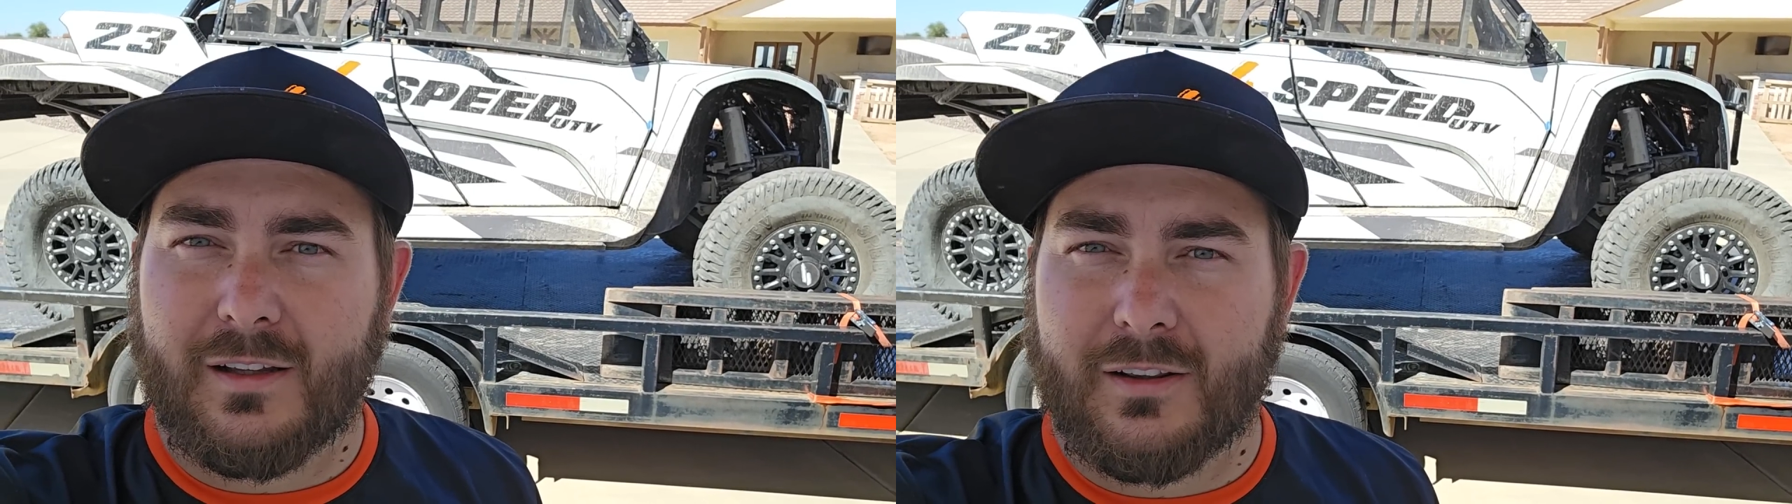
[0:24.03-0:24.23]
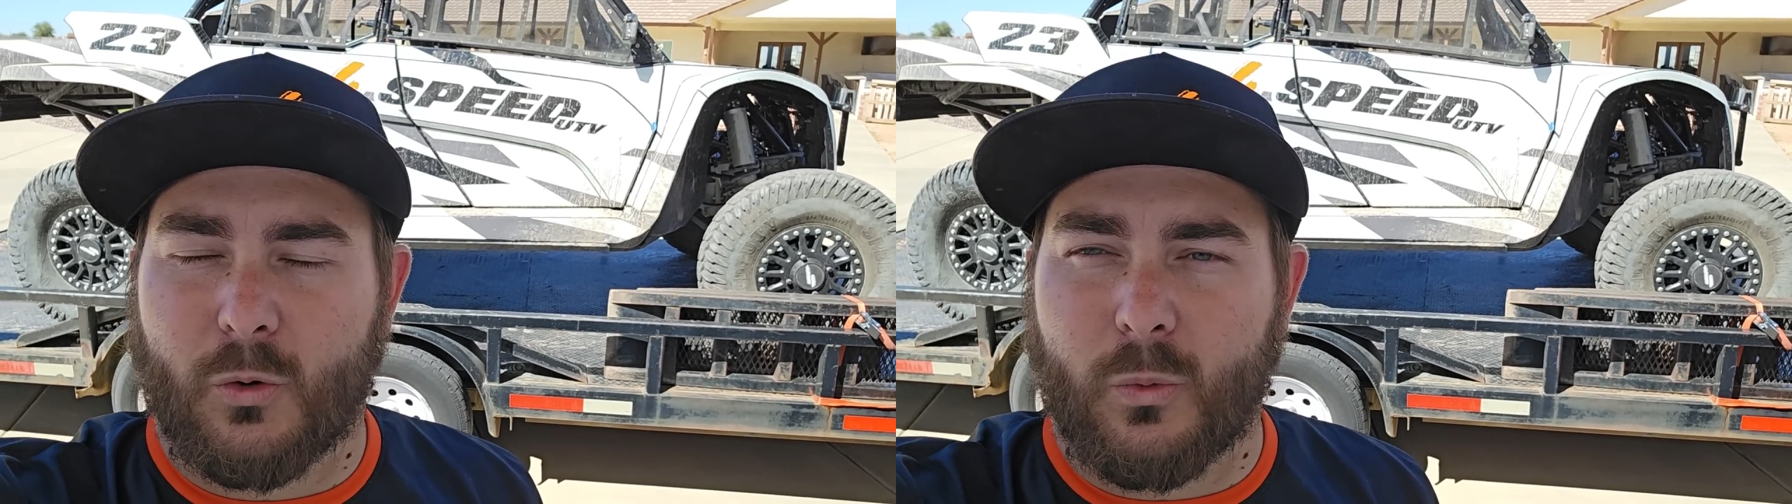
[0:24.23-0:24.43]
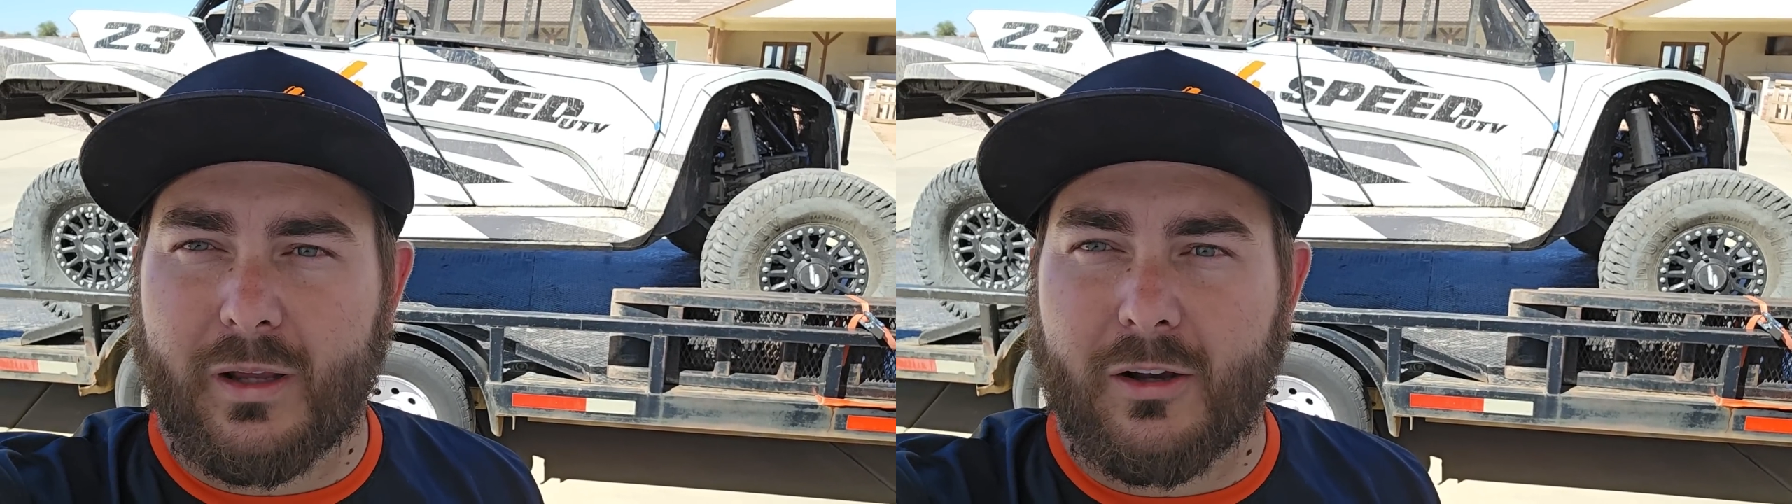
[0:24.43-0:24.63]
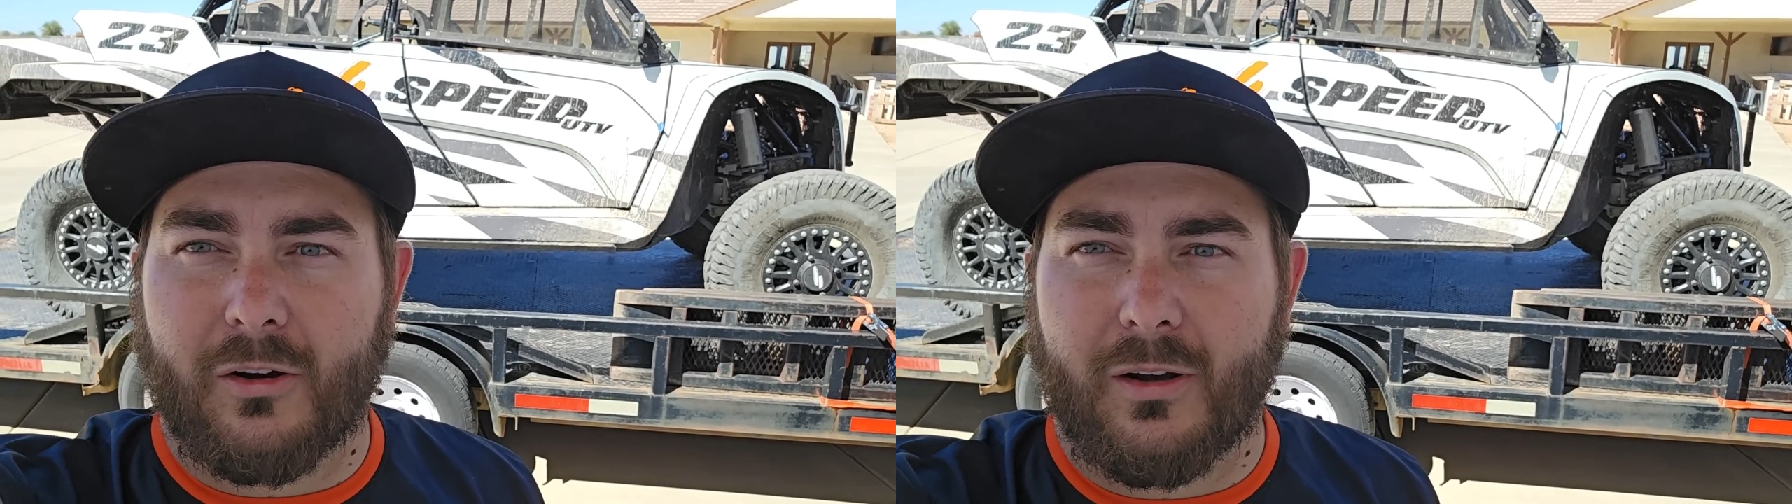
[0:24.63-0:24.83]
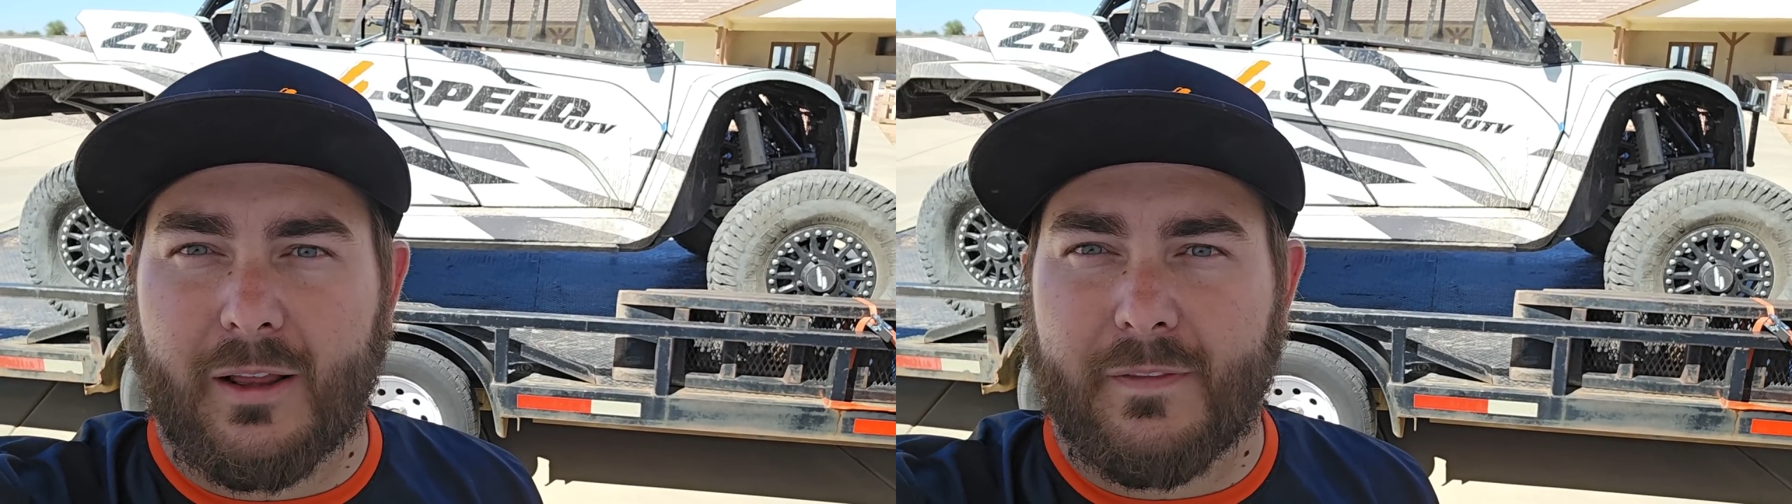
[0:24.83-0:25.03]

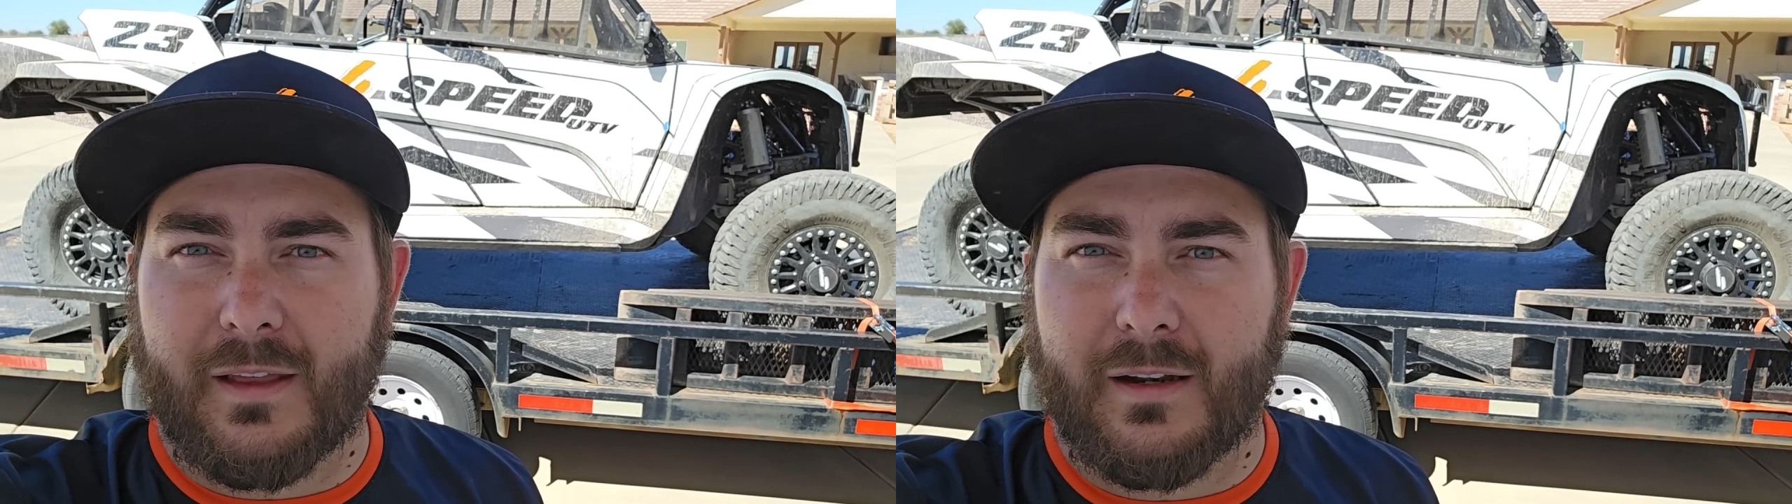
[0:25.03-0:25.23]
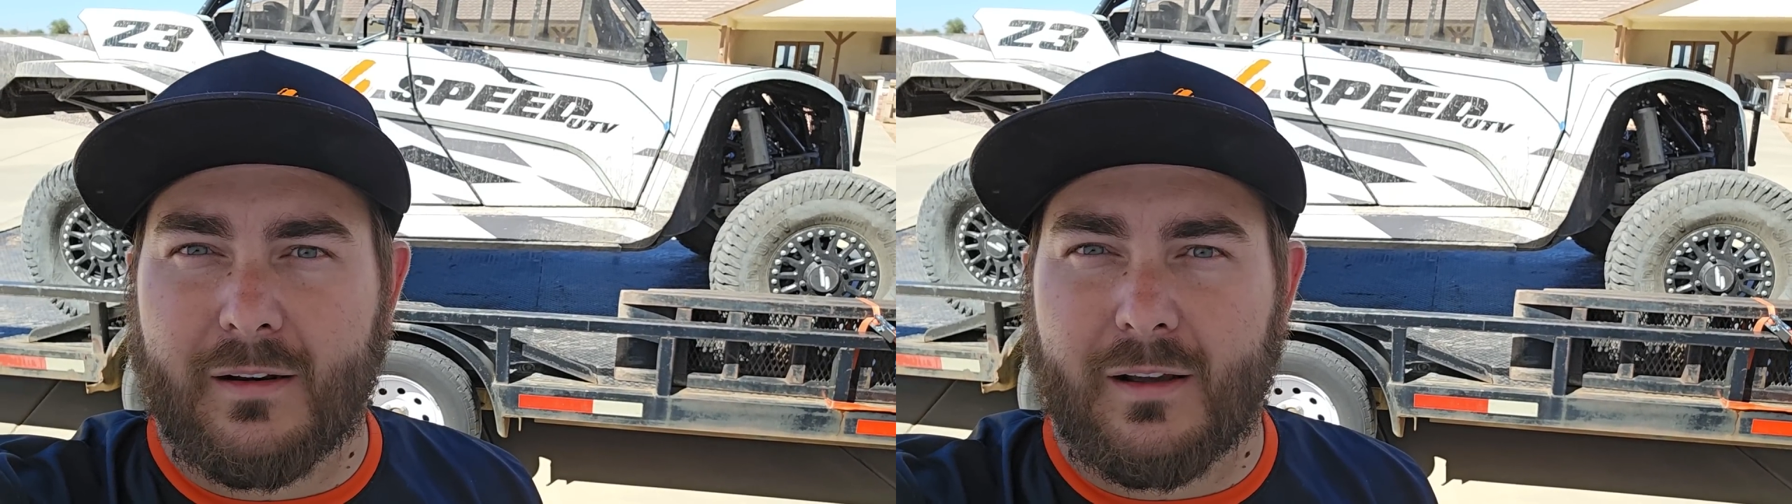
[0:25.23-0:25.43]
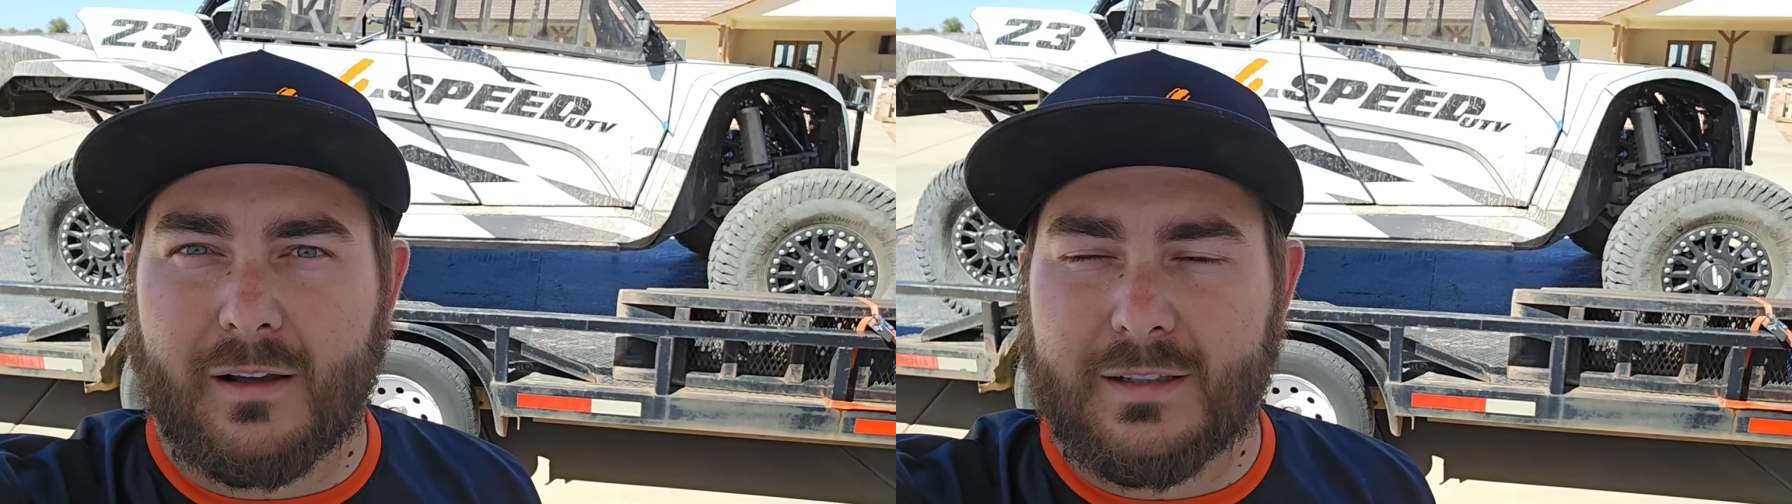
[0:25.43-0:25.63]
wheel and then